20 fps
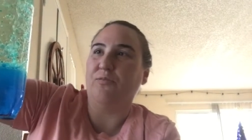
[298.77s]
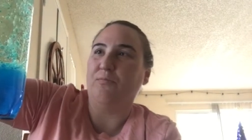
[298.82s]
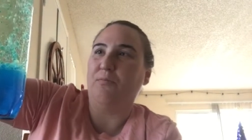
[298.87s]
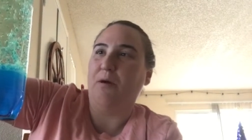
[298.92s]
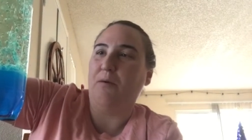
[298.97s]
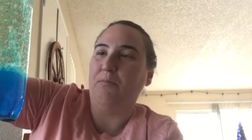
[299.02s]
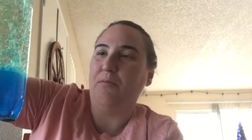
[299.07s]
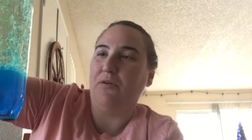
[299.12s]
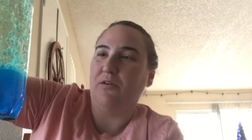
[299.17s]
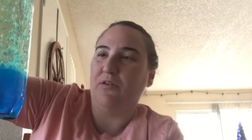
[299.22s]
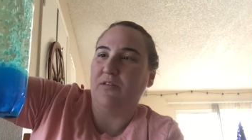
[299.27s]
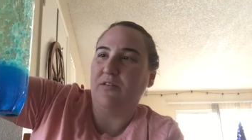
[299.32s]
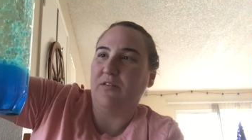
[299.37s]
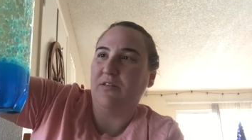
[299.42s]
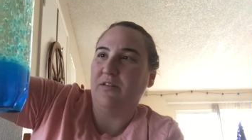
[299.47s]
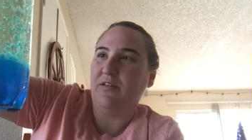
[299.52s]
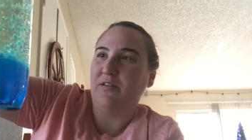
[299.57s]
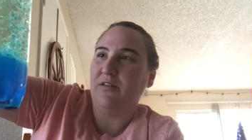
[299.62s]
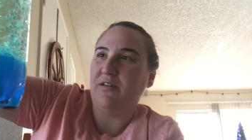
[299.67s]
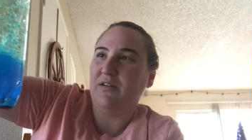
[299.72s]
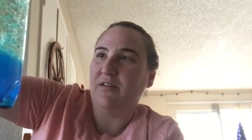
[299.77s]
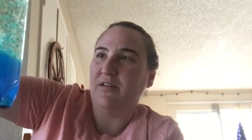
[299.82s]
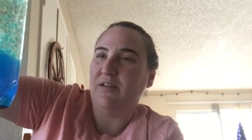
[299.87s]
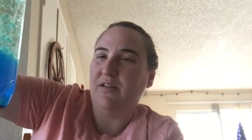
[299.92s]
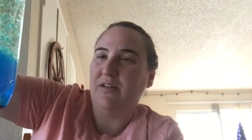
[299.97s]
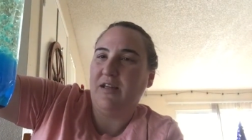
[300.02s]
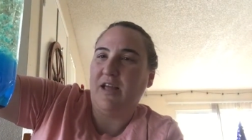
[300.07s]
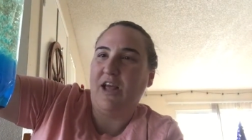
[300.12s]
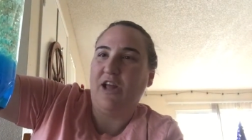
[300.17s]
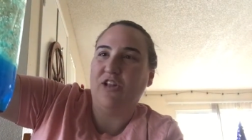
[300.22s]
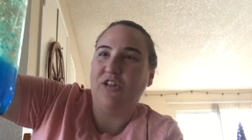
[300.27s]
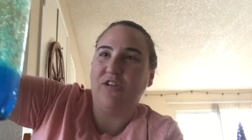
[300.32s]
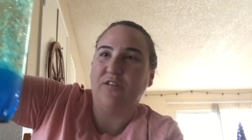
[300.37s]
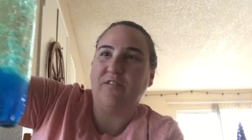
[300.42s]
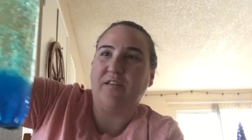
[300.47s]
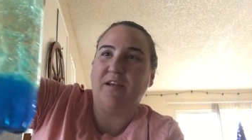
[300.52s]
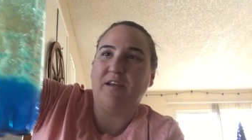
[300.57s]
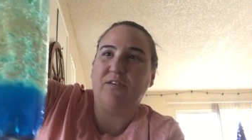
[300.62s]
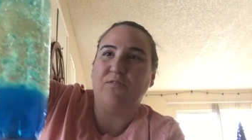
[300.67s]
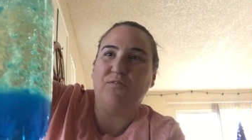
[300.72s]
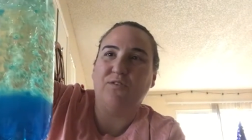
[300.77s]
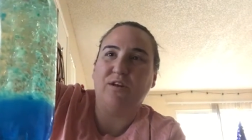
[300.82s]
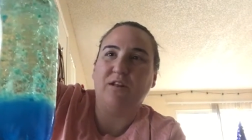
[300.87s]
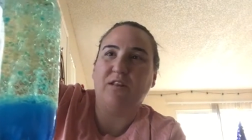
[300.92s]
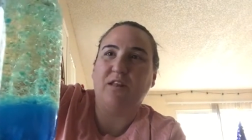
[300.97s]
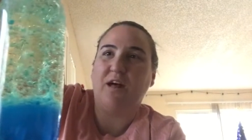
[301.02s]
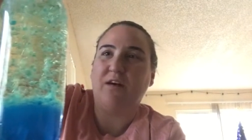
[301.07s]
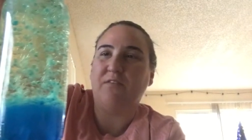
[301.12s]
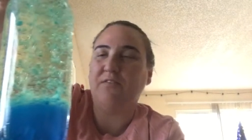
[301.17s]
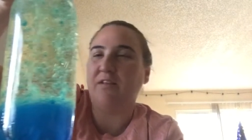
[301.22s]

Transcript: bubbles. It looks like a real lava